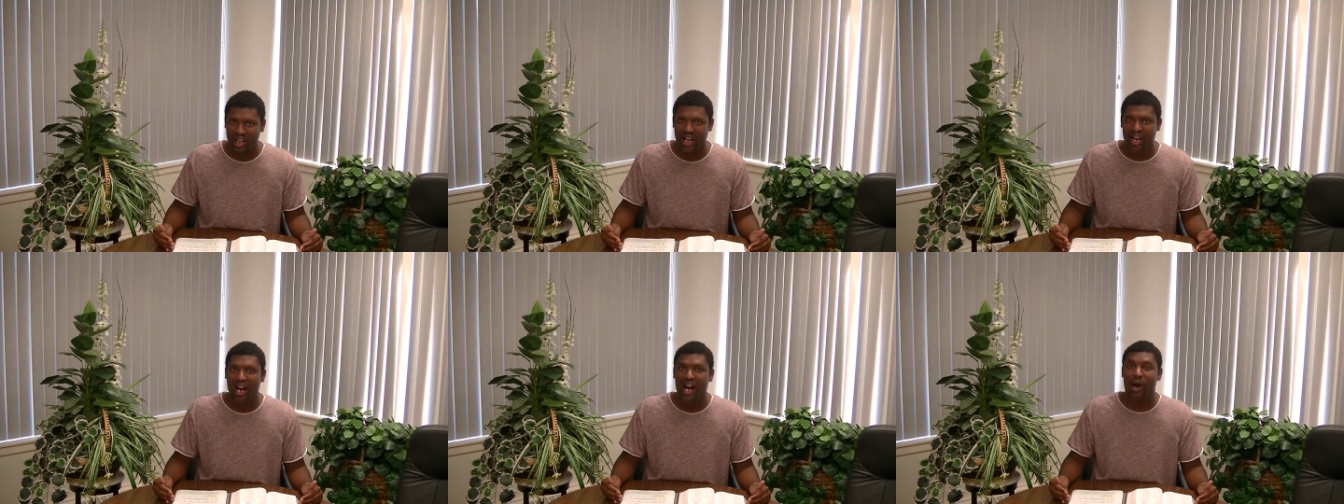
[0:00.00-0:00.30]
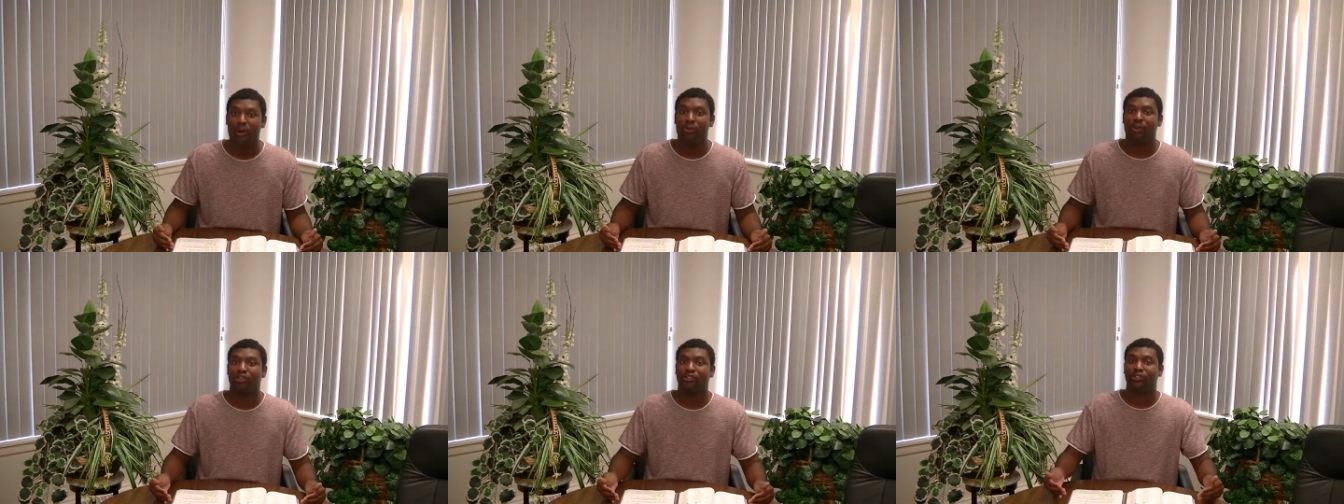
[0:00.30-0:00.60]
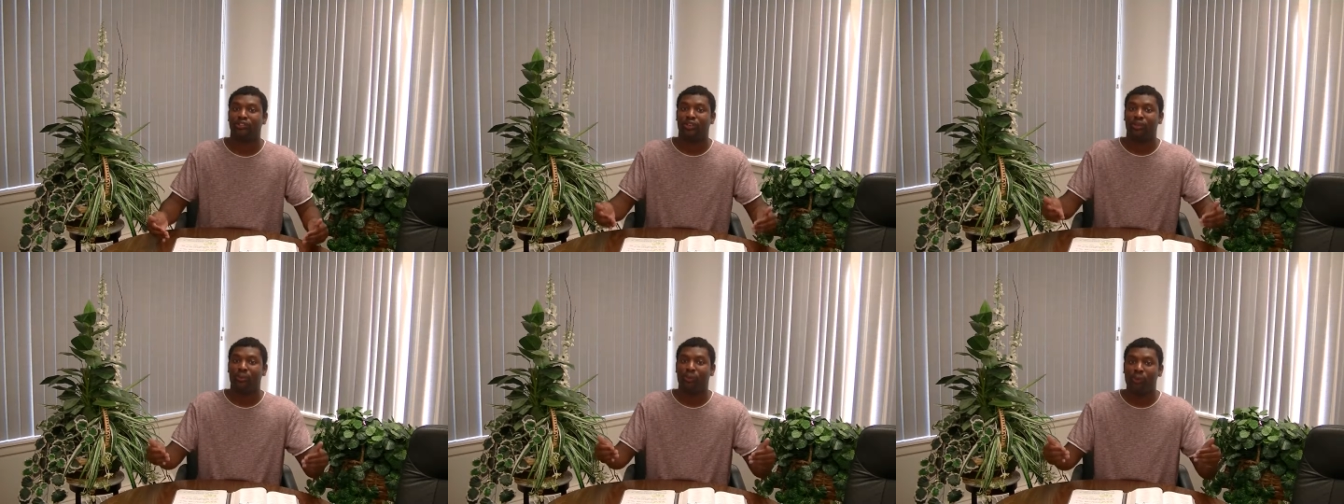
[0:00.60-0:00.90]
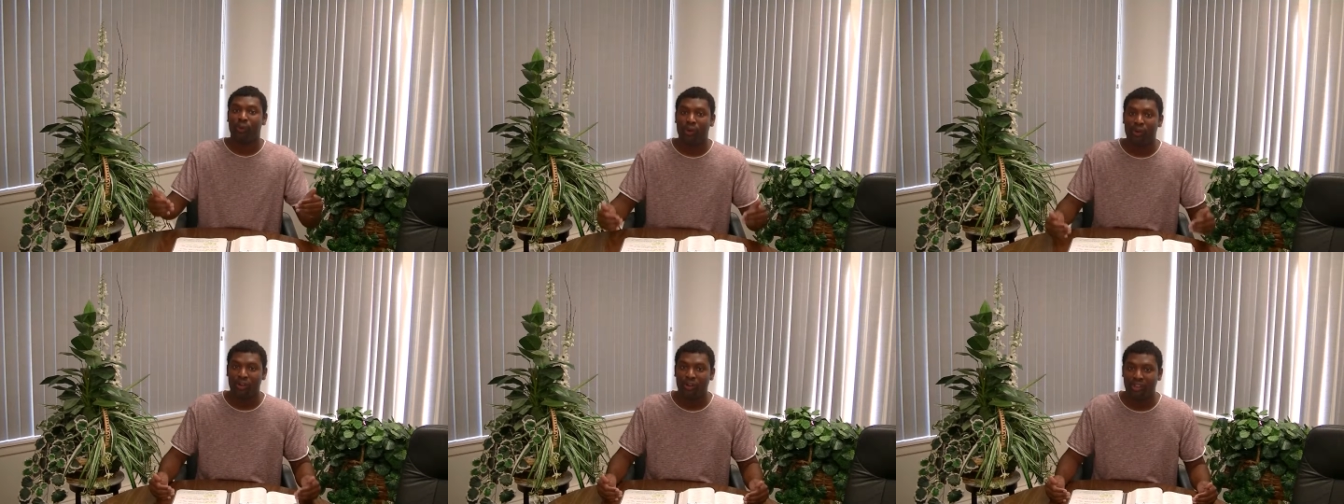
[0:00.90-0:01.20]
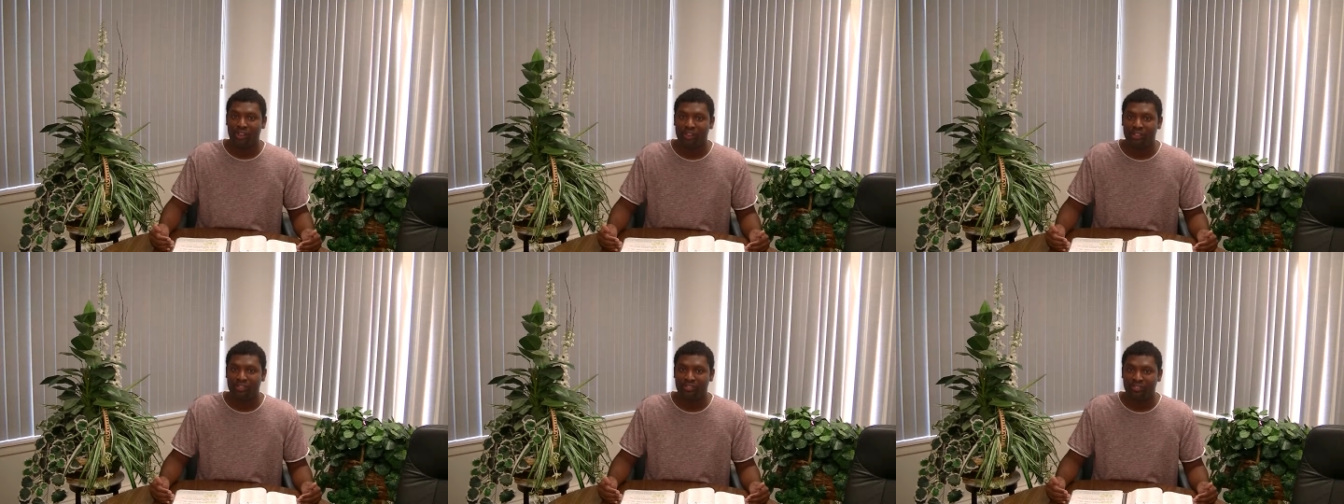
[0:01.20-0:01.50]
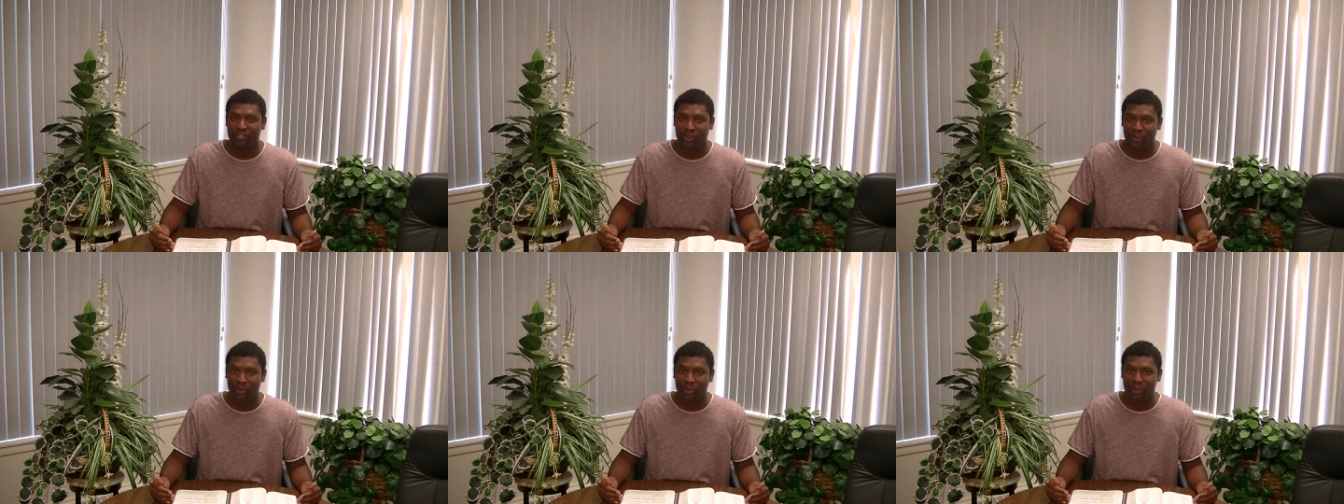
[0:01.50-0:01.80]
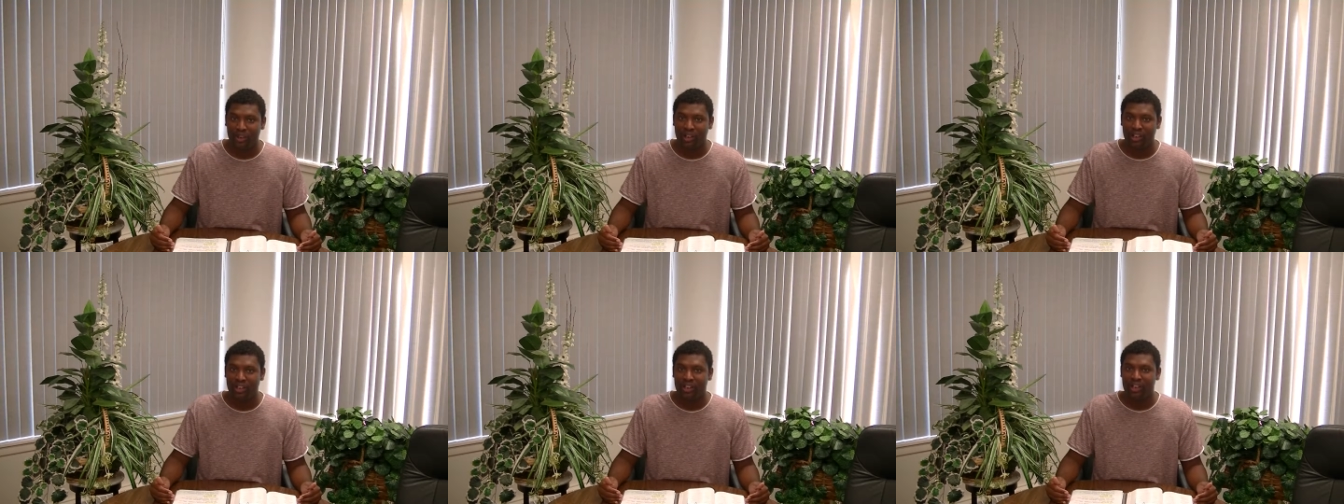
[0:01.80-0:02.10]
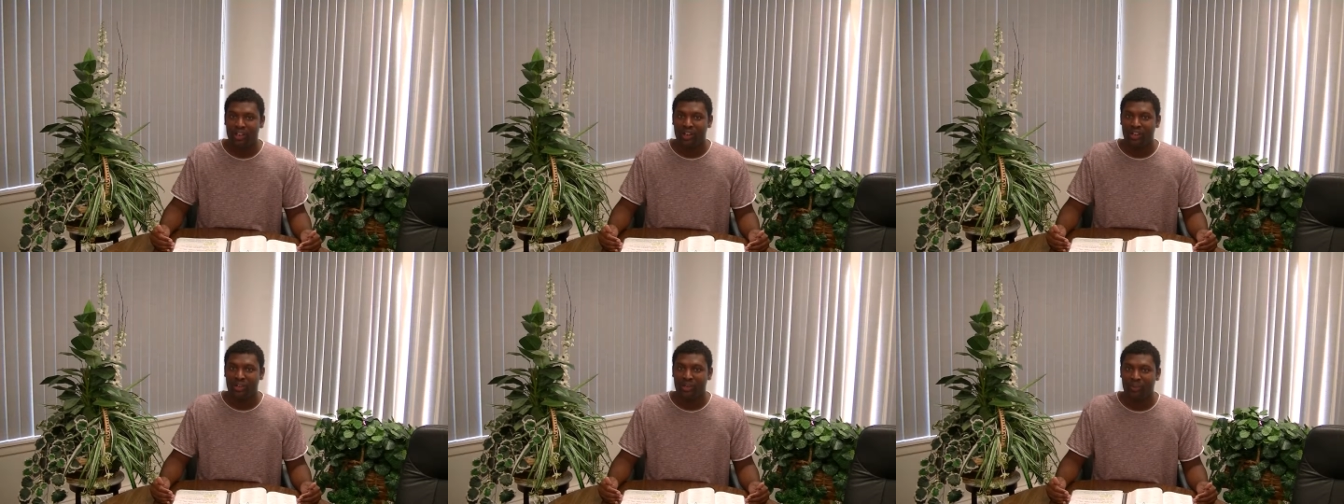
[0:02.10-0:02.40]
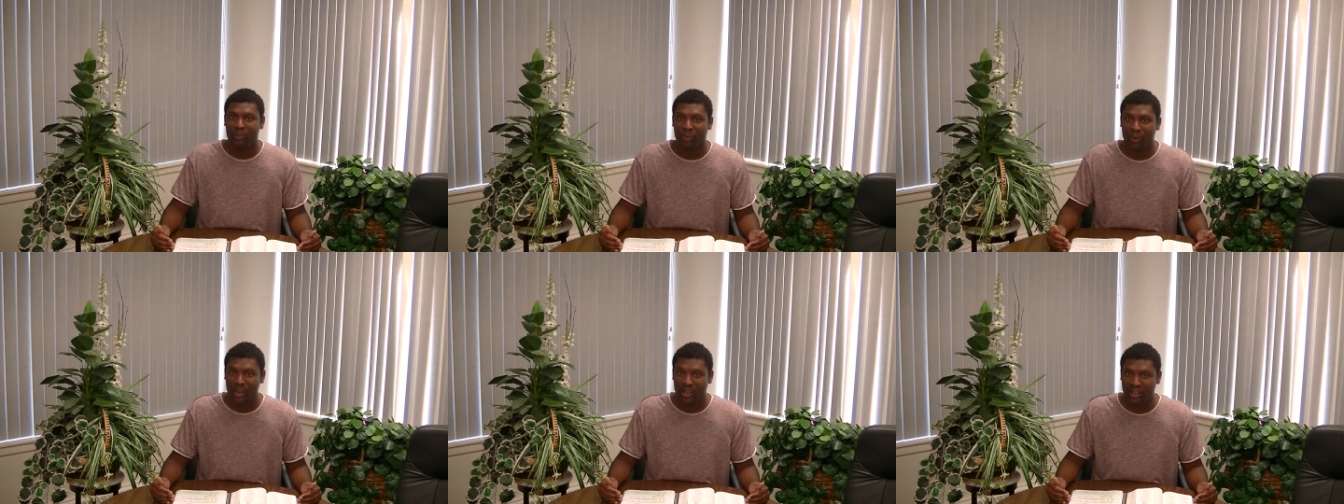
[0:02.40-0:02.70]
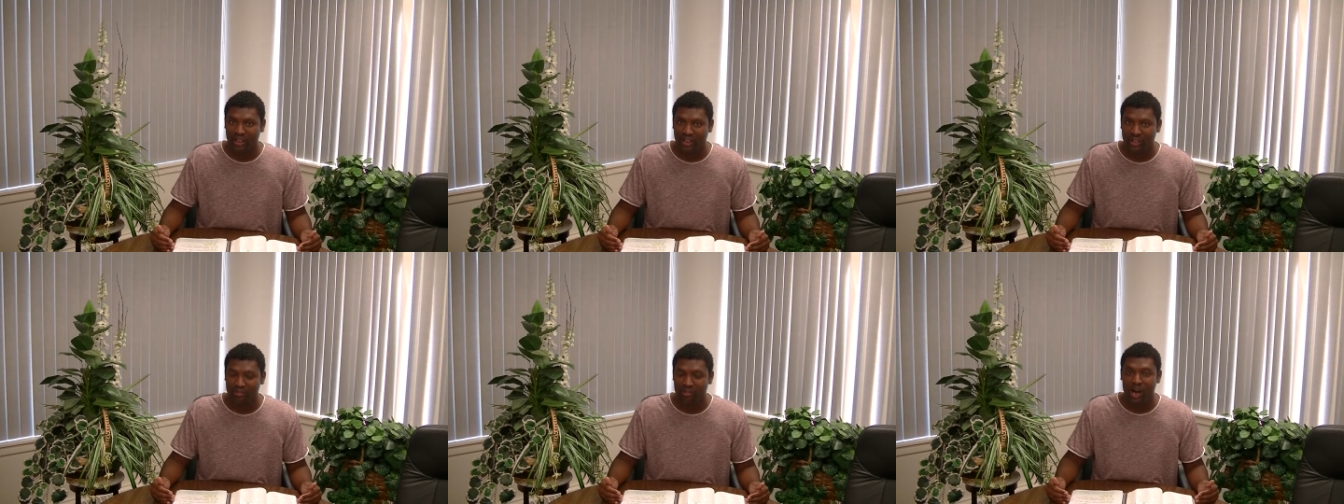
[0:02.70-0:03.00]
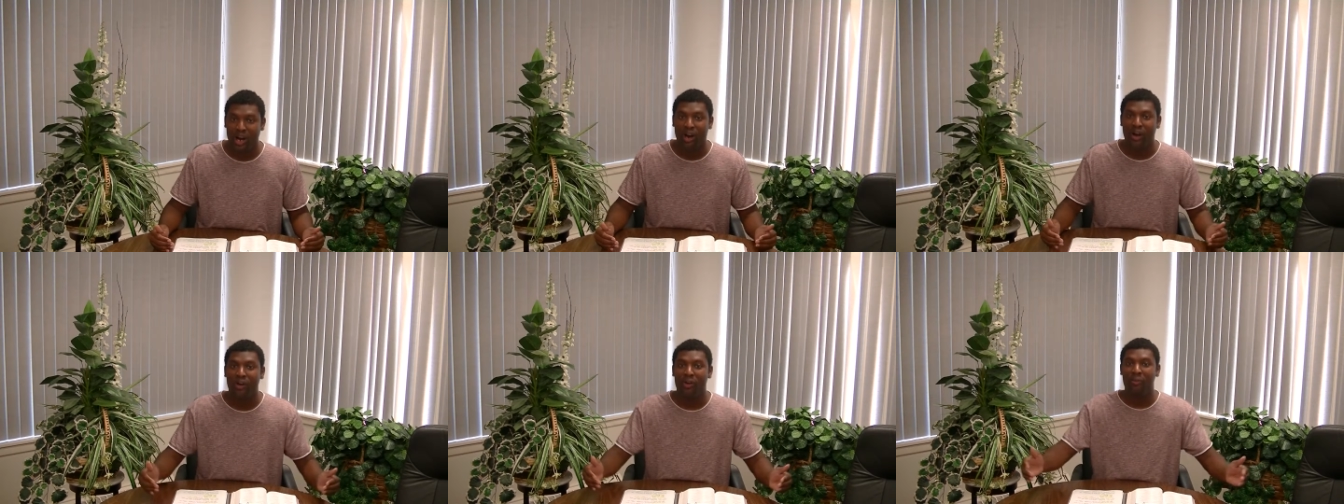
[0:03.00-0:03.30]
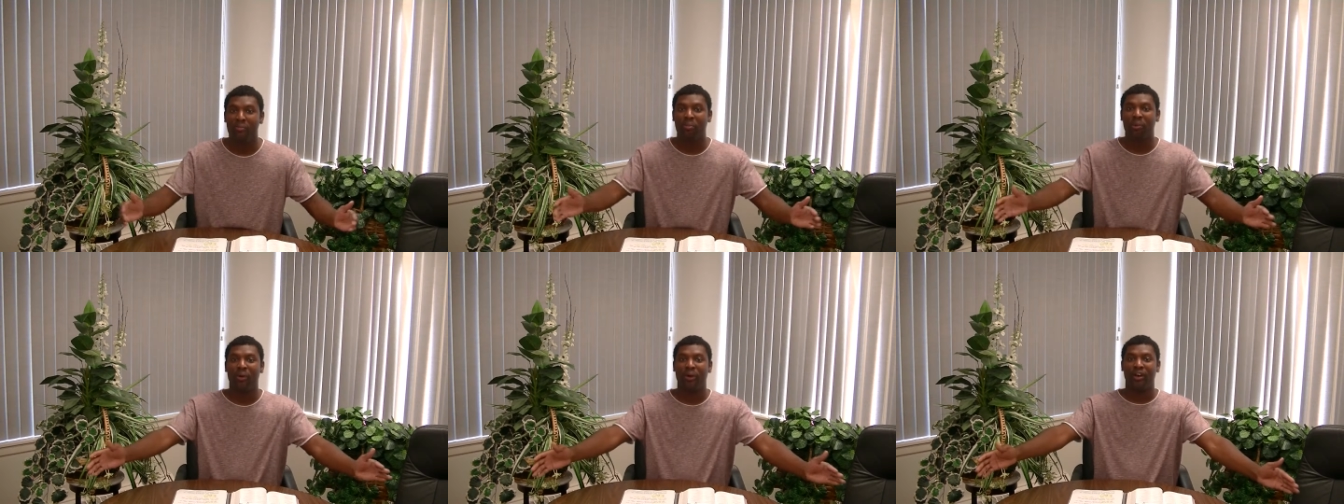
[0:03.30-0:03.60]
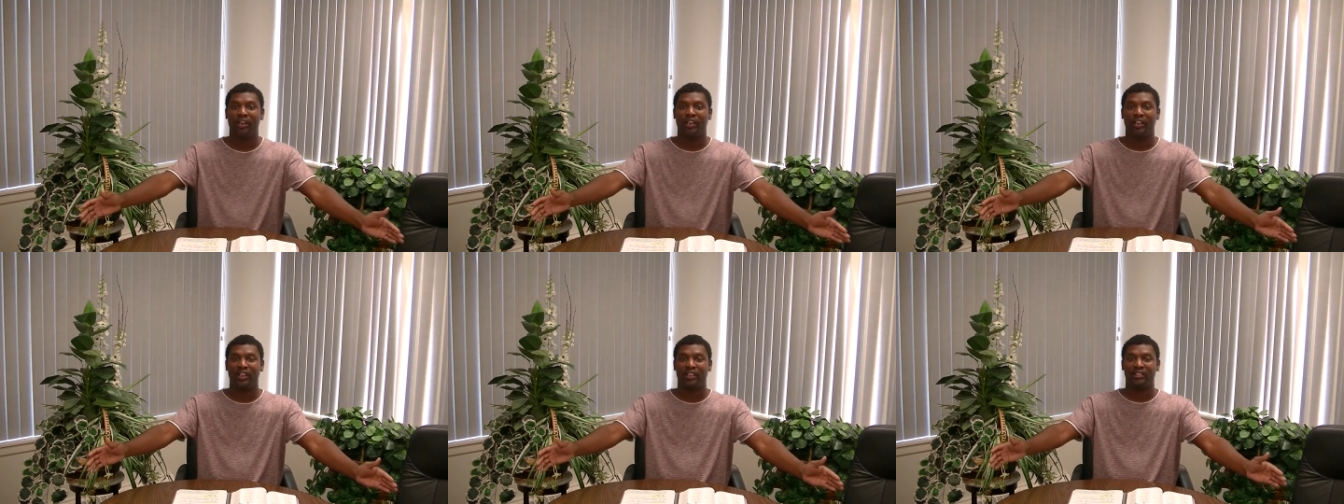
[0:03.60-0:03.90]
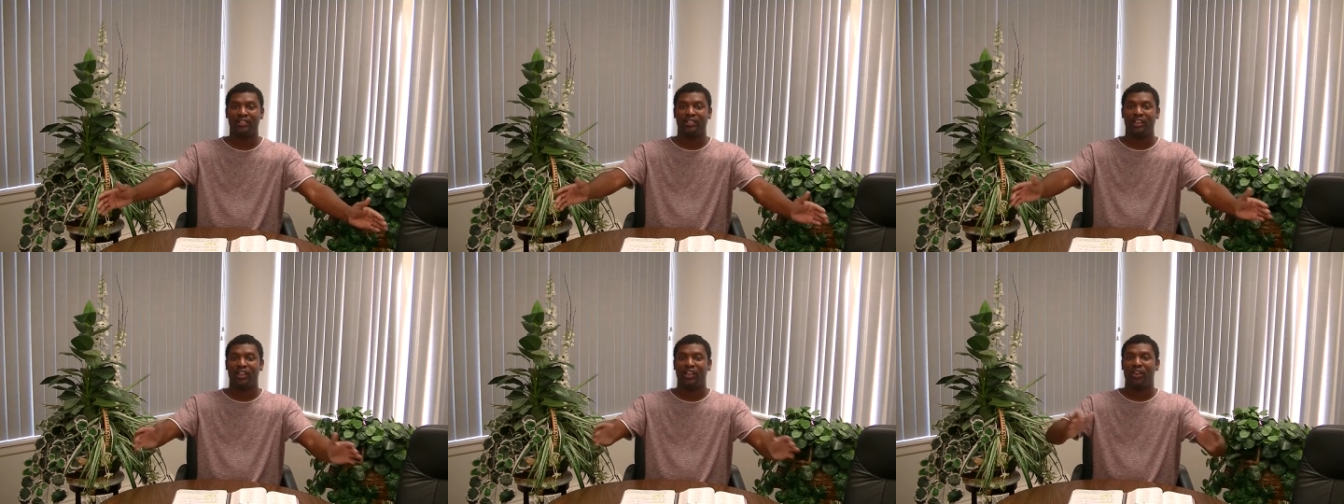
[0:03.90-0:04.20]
I was rewarded for what? Waiting. My whole point is